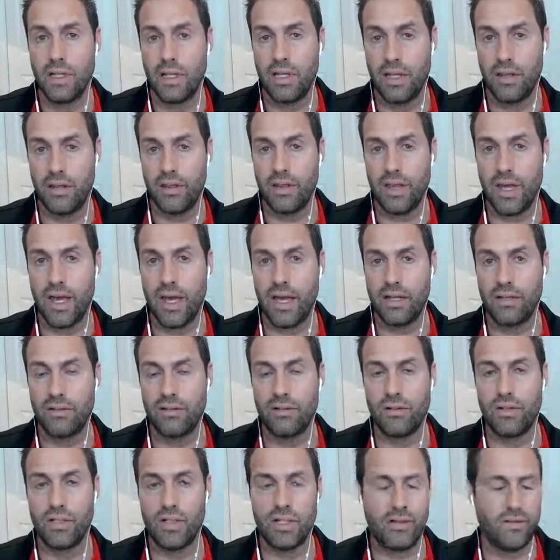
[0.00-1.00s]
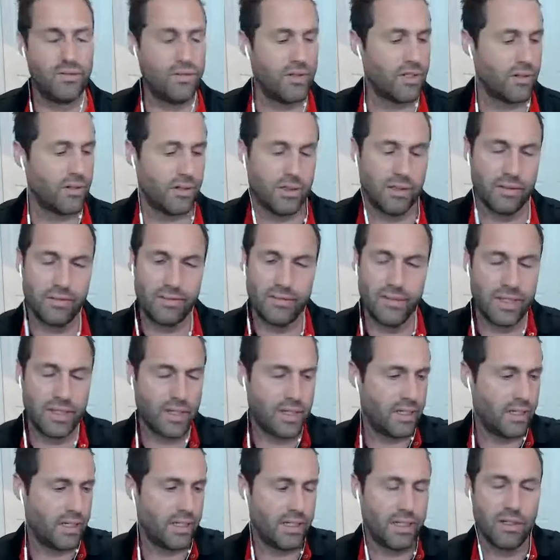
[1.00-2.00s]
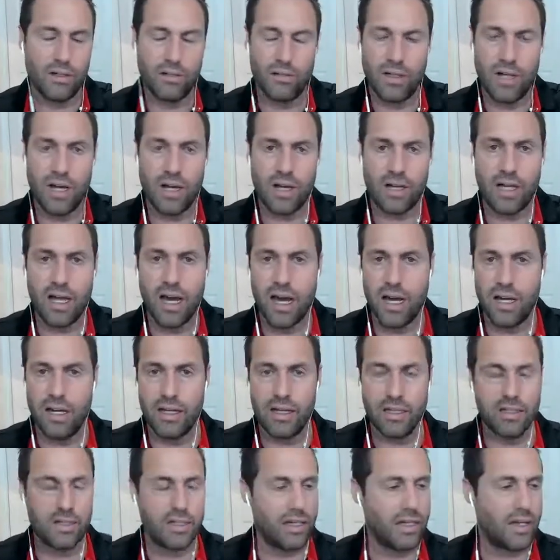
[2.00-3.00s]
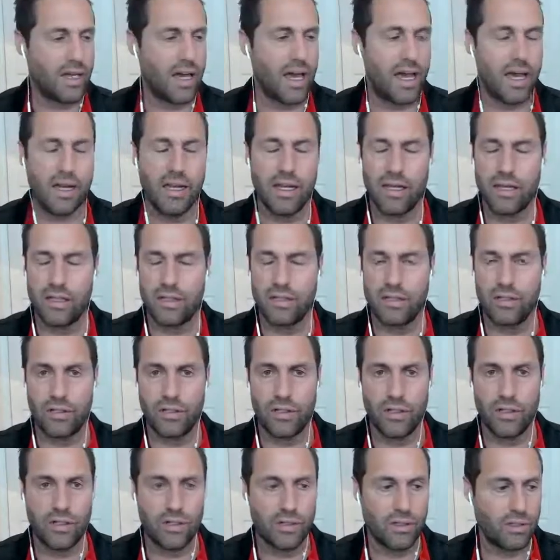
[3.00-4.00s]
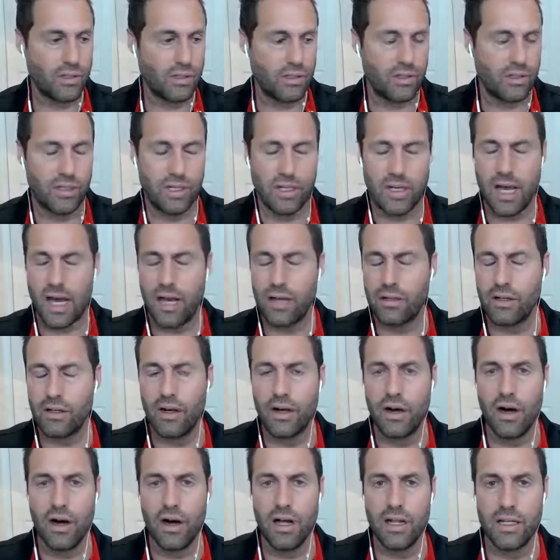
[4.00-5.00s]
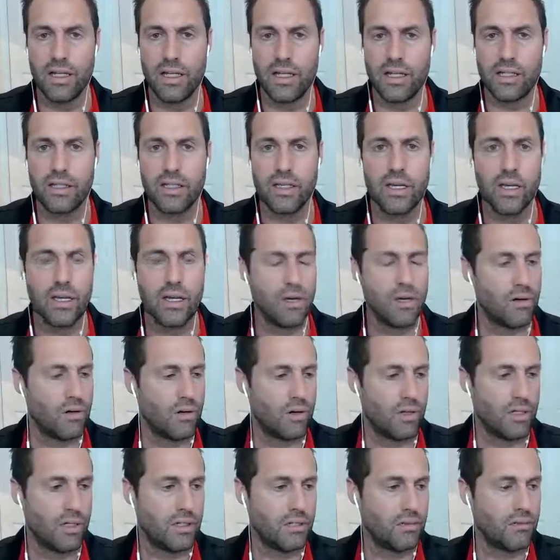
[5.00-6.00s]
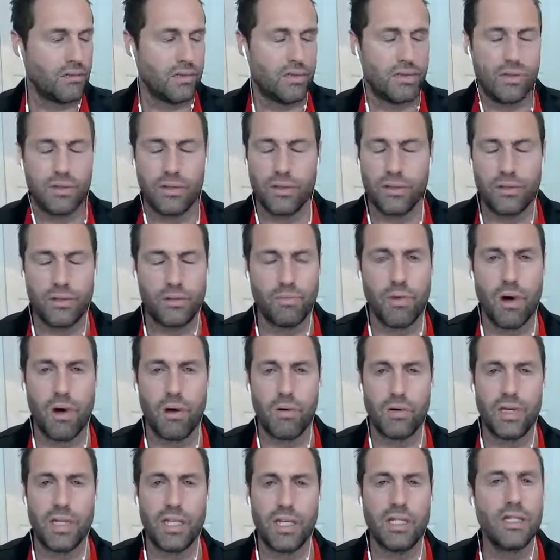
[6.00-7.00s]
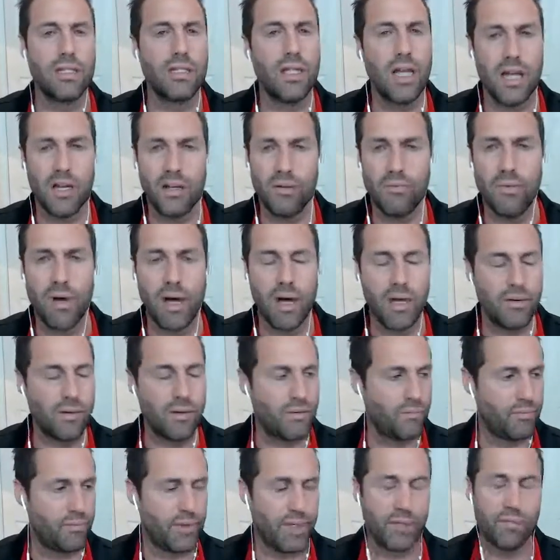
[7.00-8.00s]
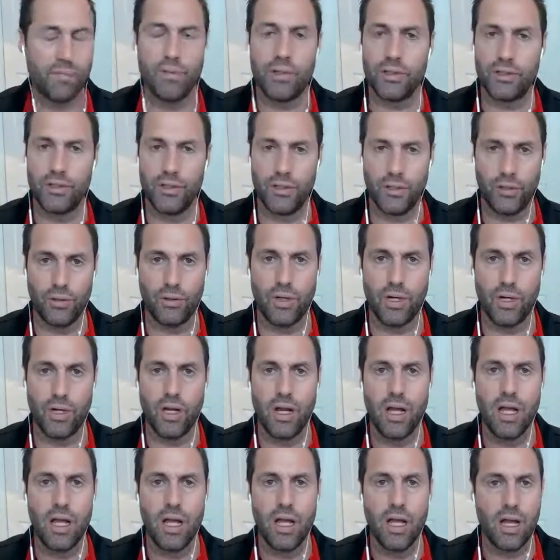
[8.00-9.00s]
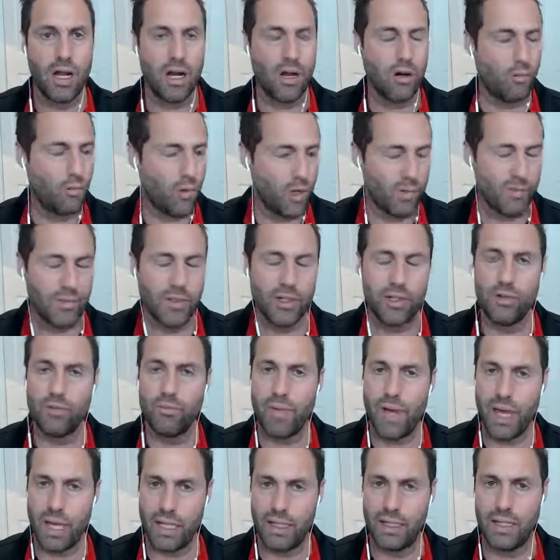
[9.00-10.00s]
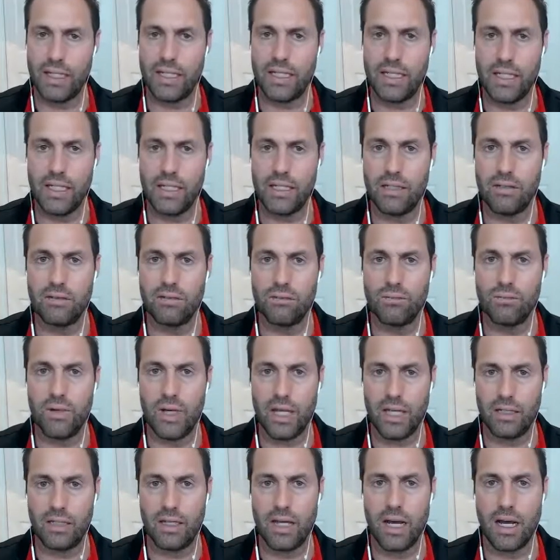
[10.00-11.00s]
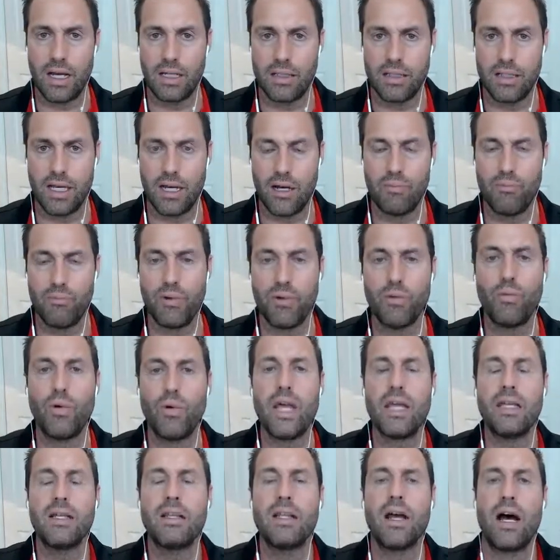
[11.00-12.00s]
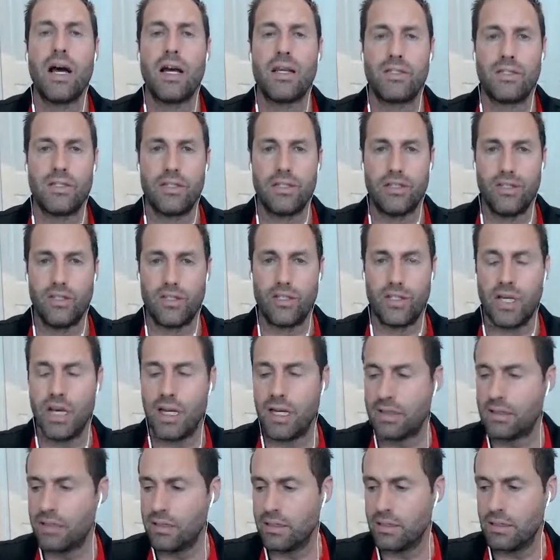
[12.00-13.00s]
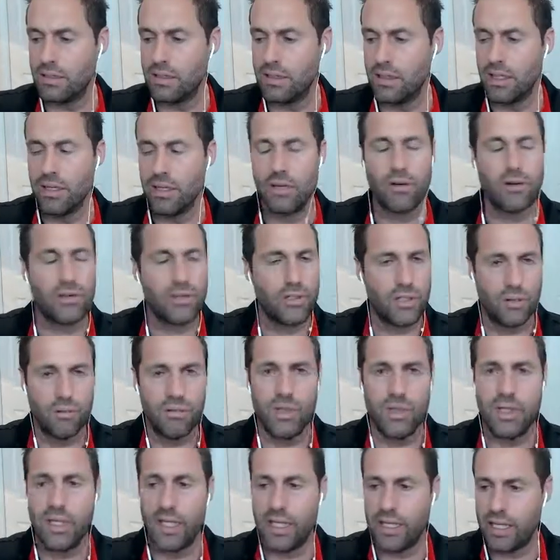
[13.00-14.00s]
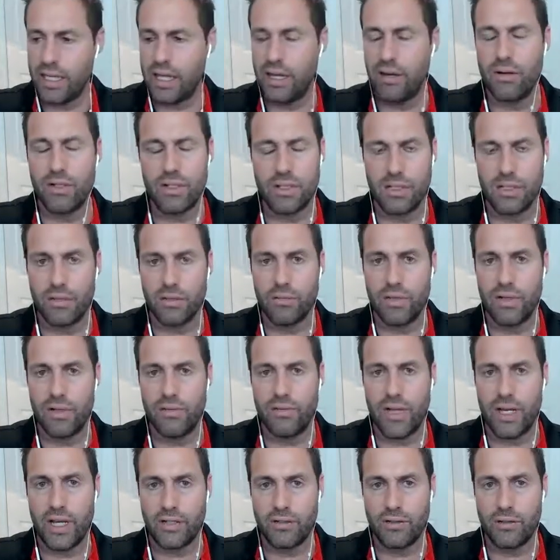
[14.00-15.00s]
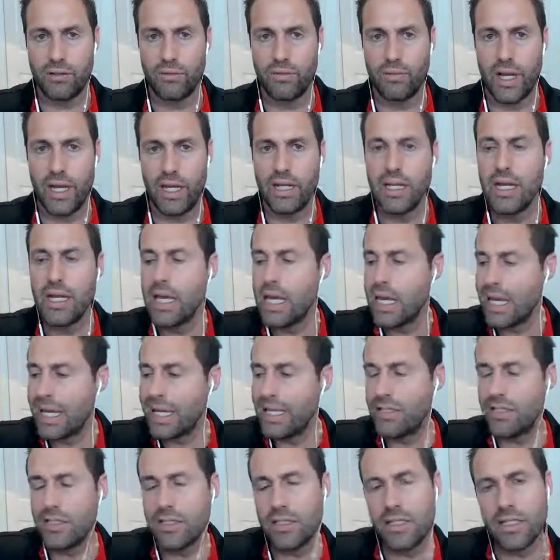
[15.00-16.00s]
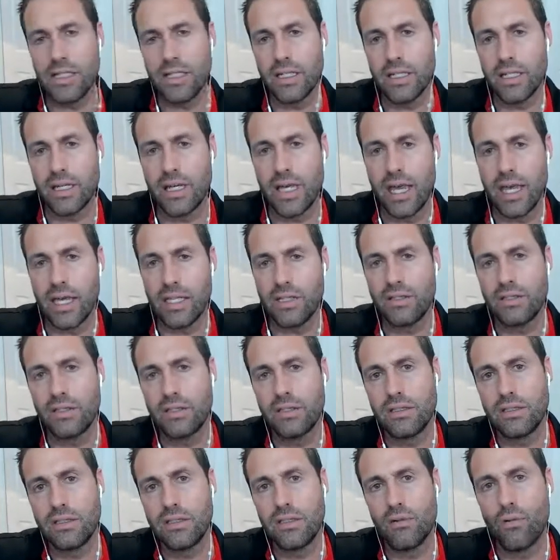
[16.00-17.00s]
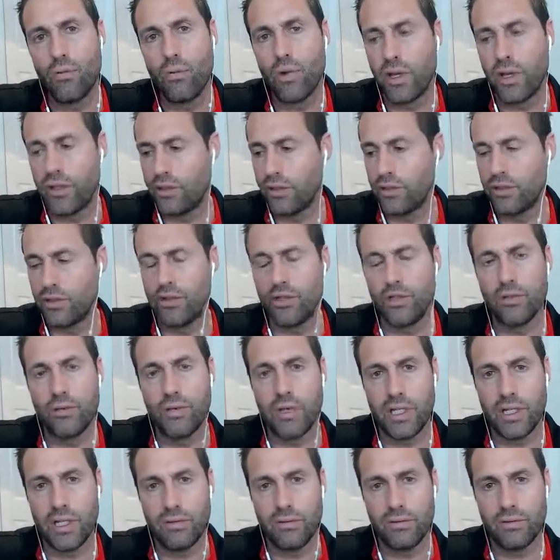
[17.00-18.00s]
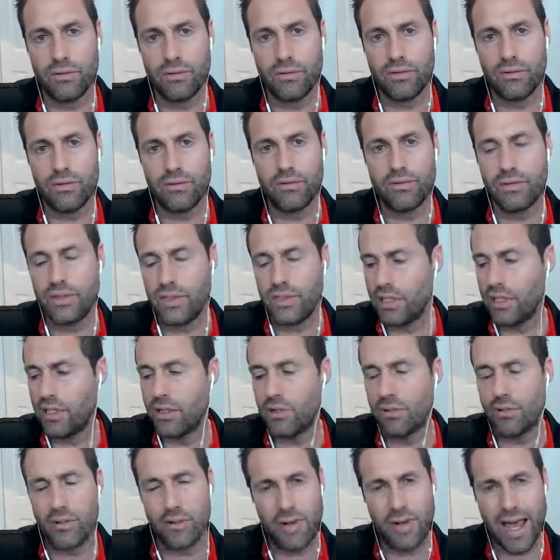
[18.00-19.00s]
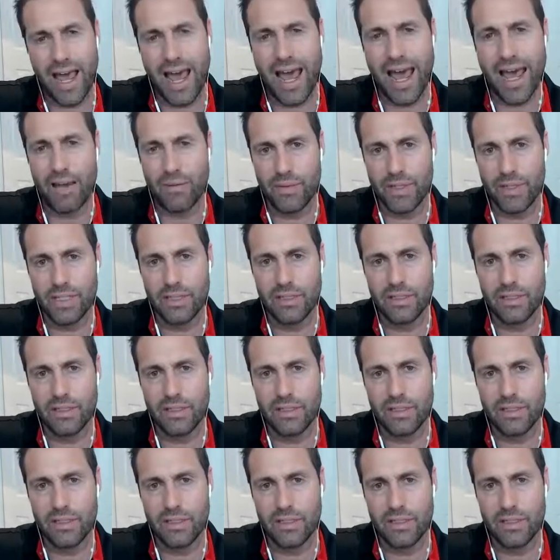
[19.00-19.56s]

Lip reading: That if you're a narcotic addict or you're alcoholic or you're smoking, a lot of my people too are women or men that need weight loss help, but weight loss is just, or someone that carries a little bit of extra weight, it just indicates what they're doing, their habits,